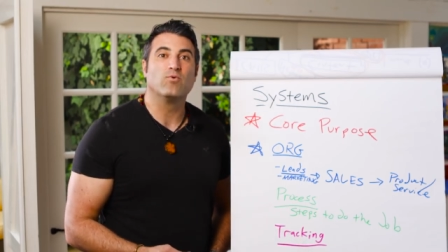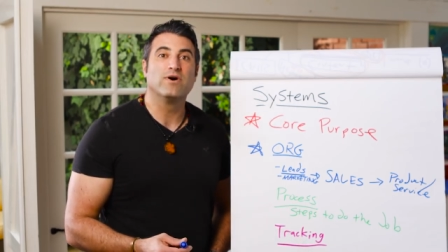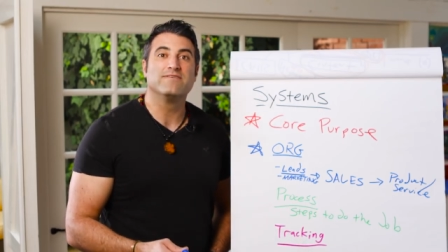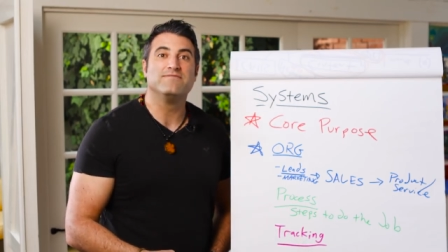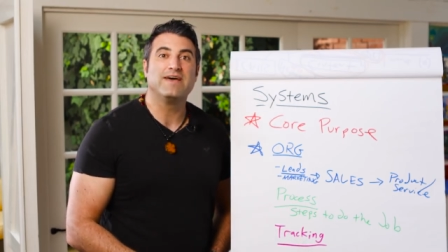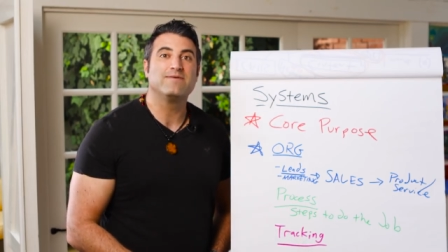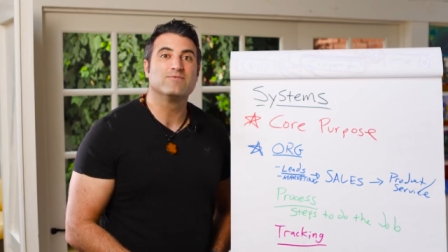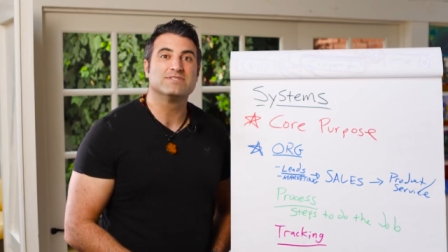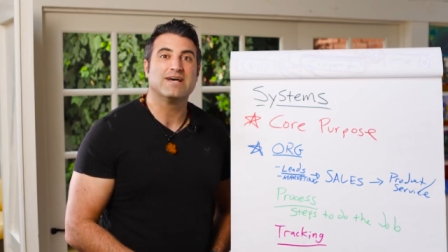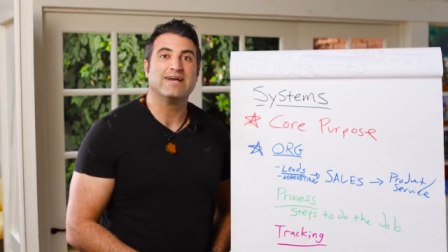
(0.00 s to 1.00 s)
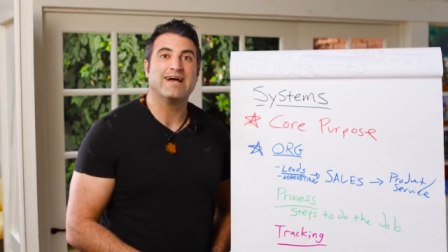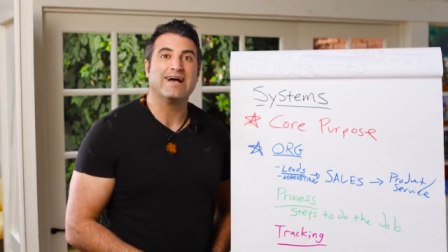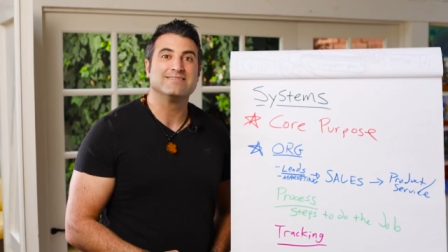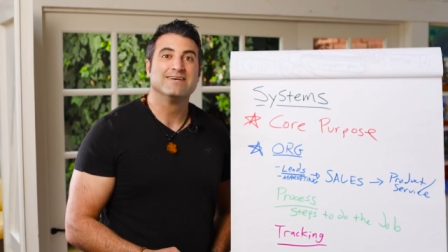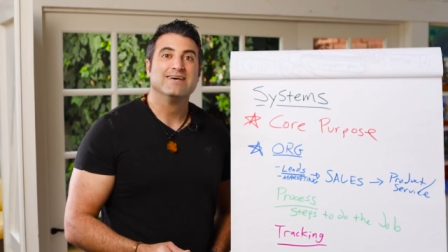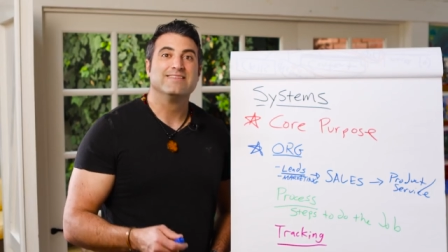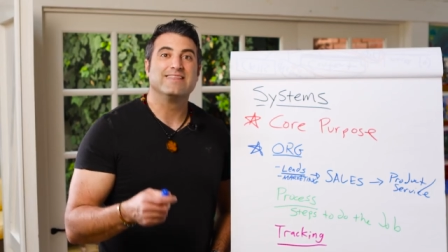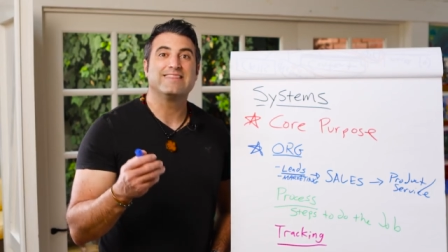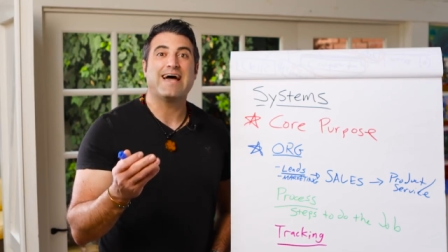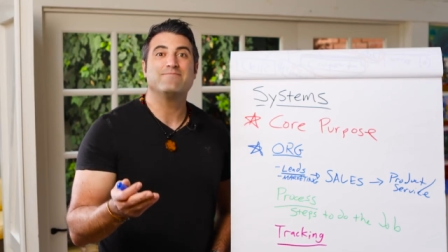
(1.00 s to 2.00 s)
What event was I at
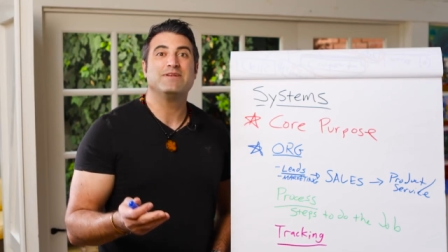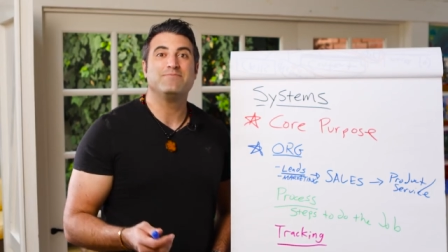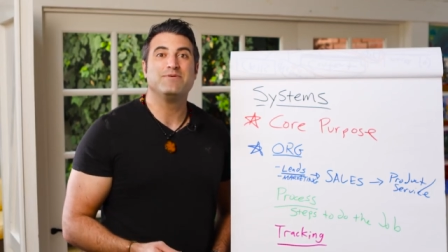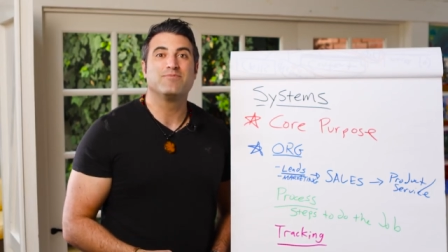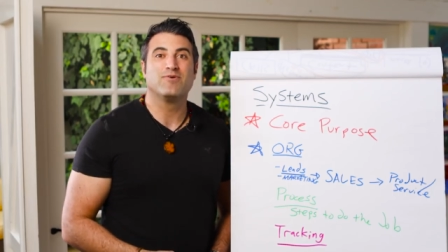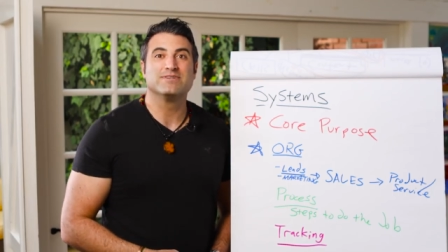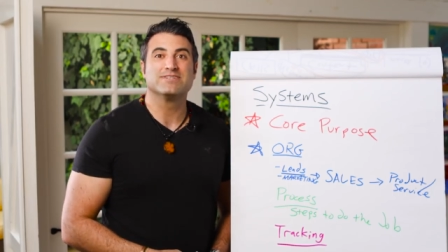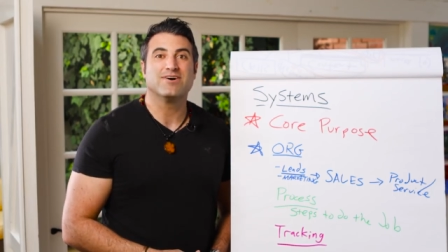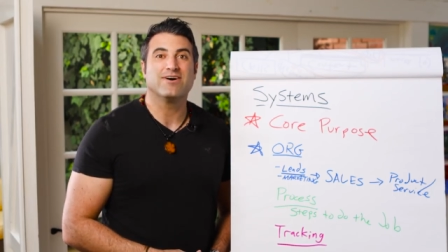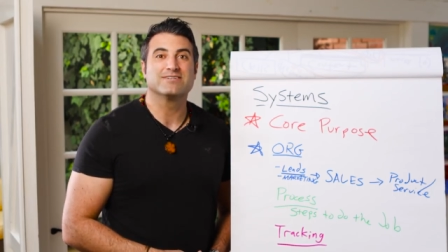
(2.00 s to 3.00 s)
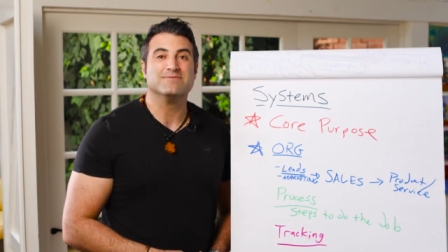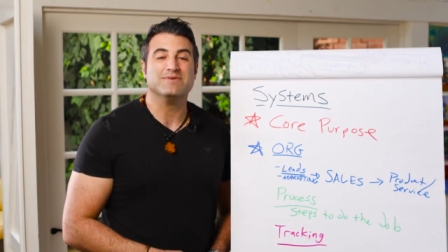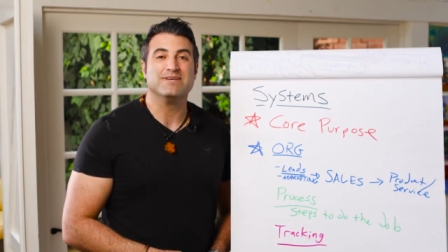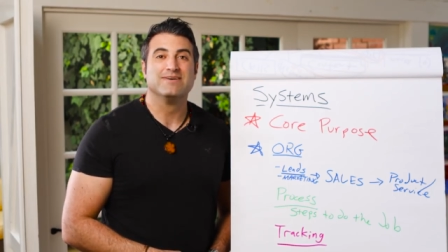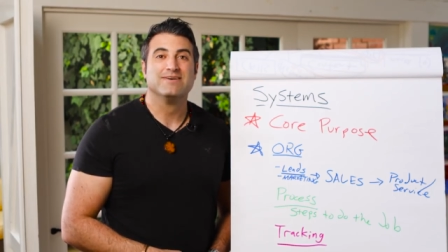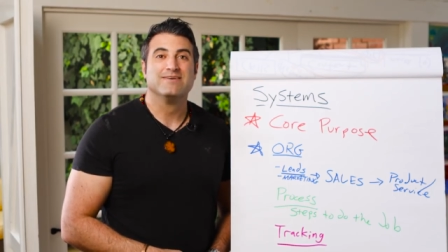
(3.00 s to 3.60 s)
that that many people wanted to talk to me?